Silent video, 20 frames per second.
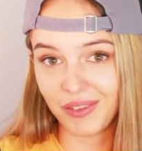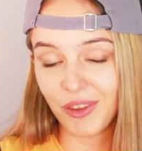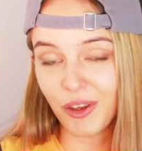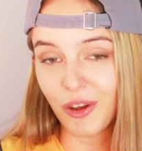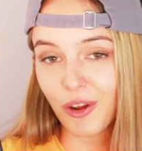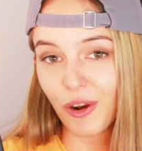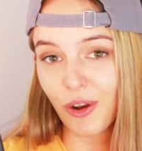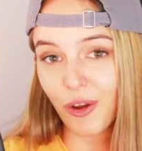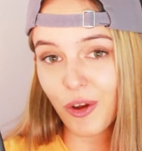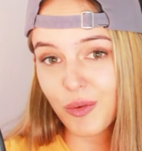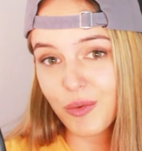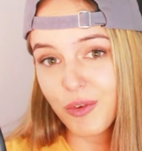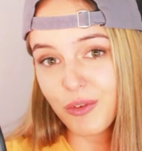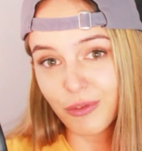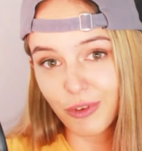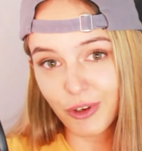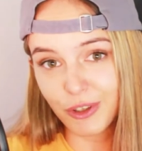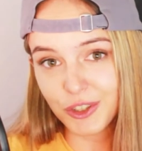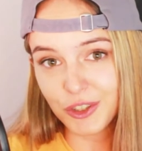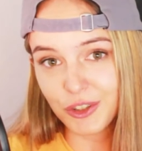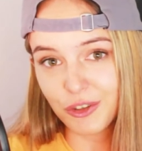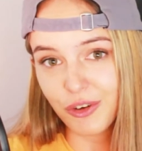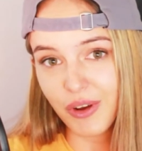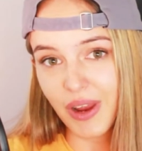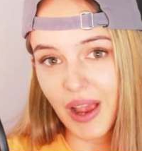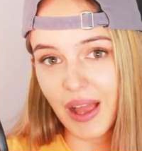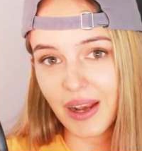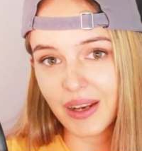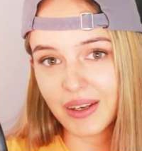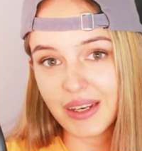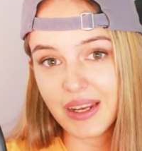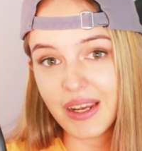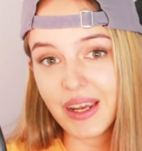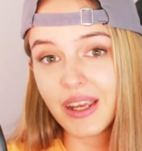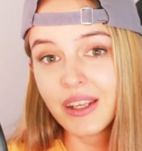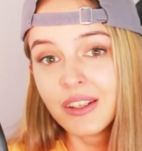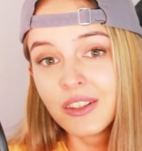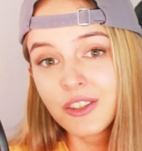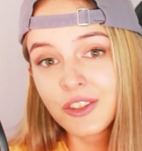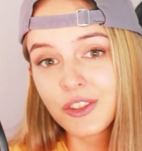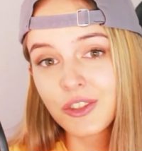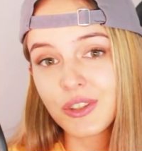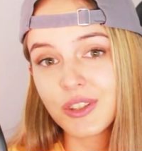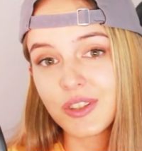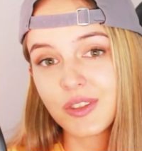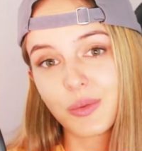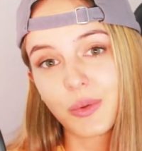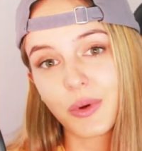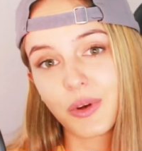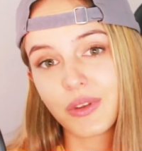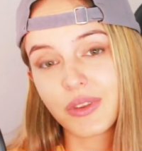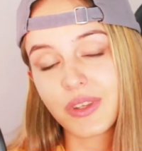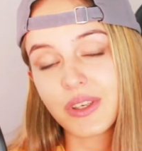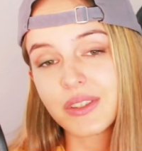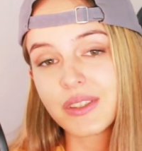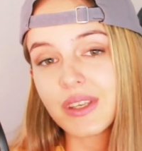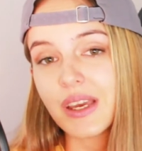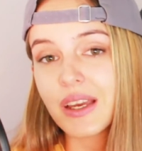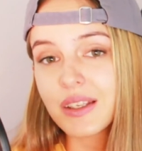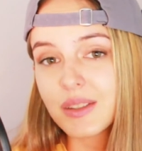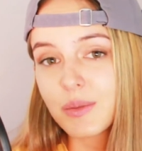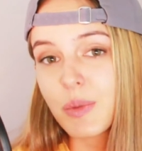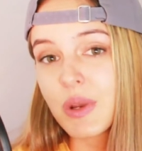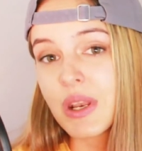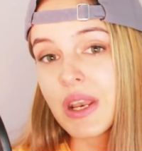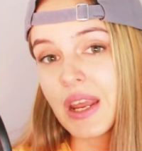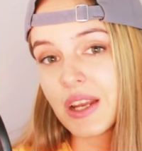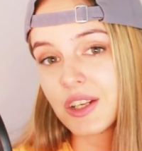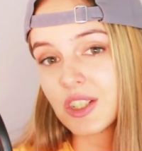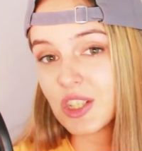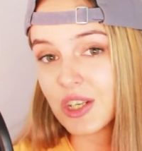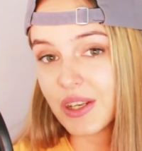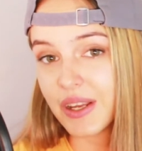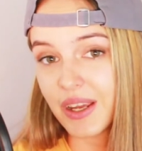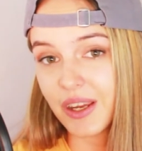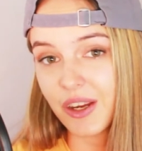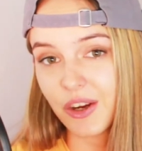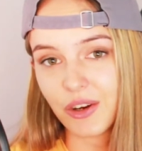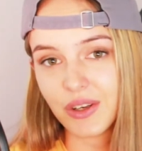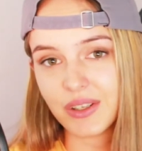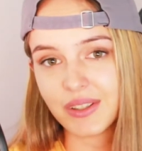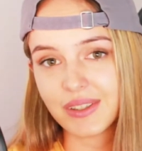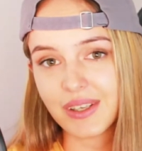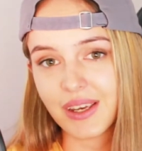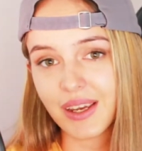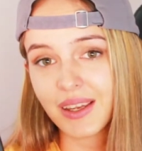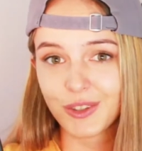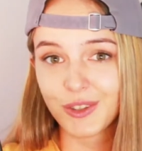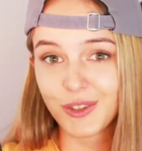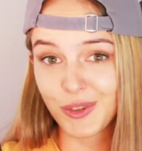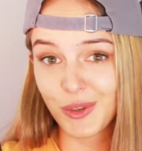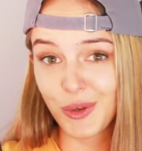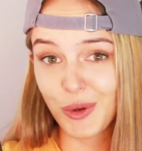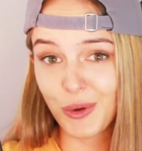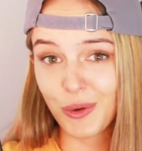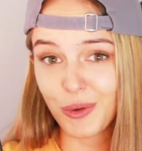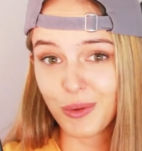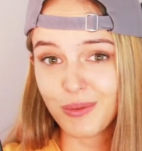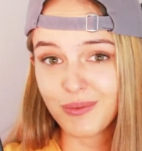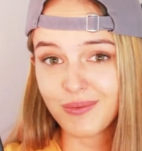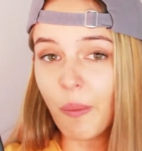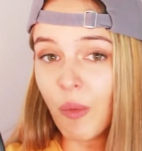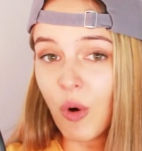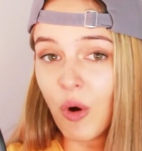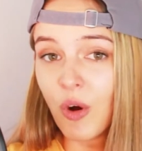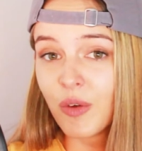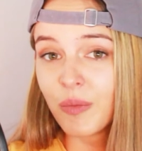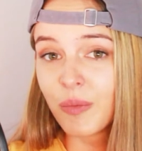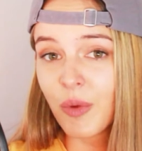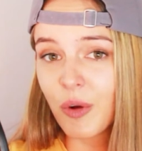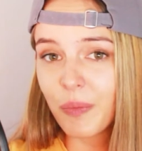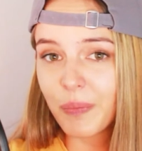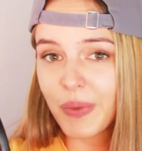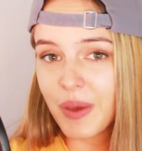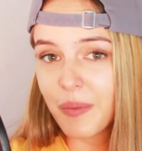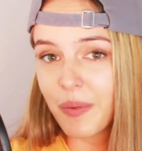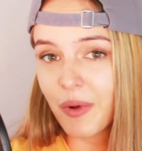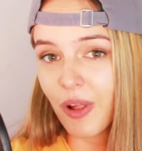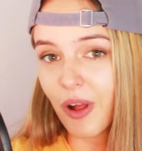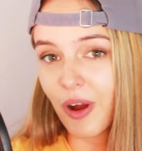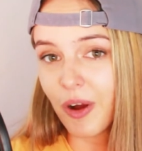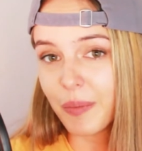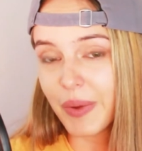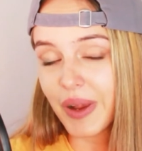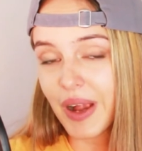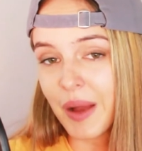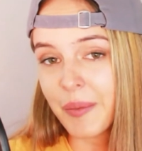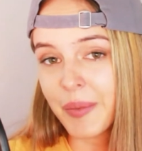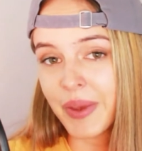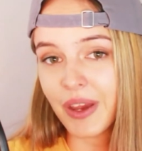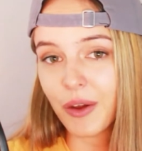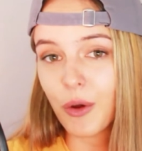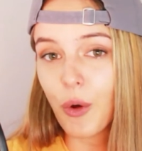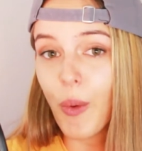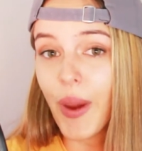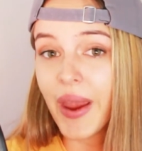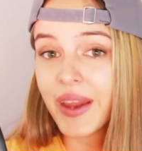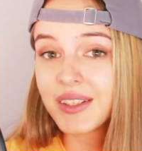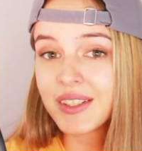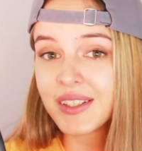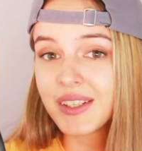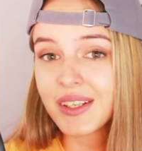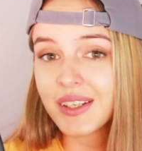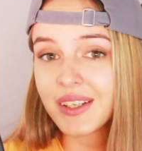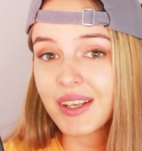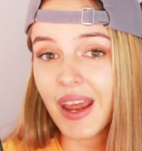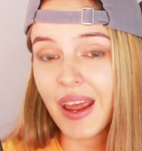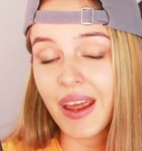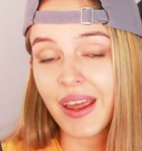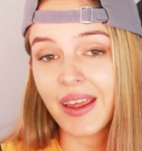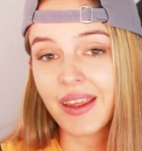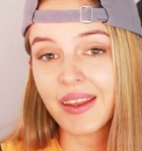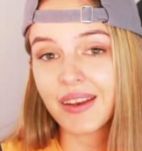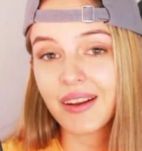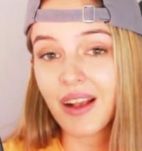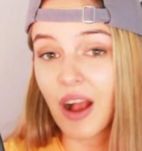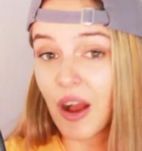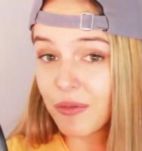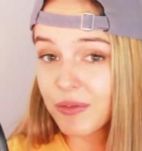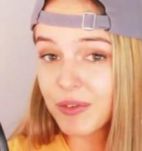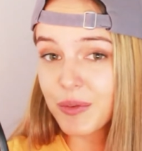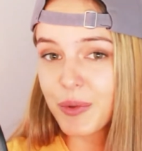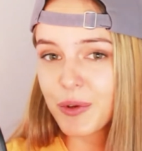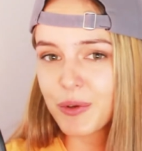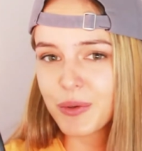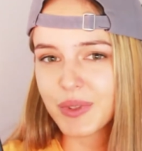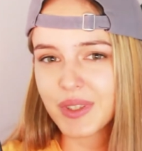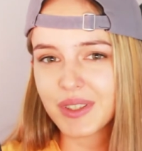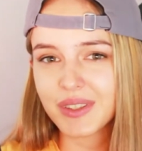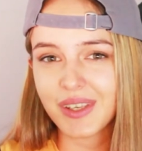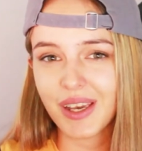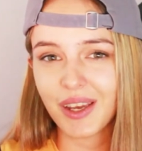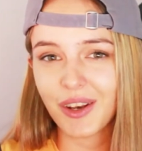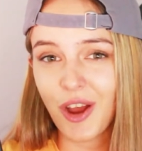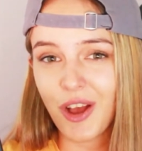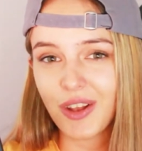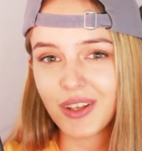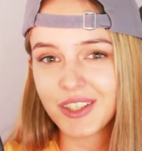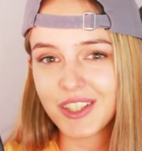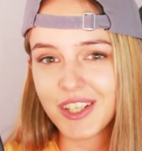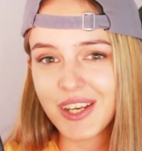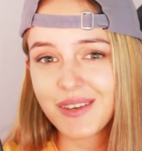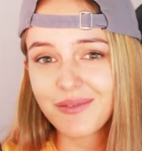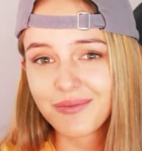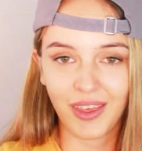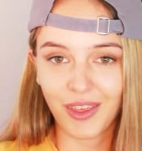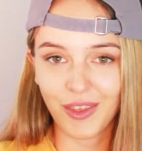The global virtual reality industry's worth is exponentially increasing. 2. More and more people are becoming acquainted and comfortable with the technology.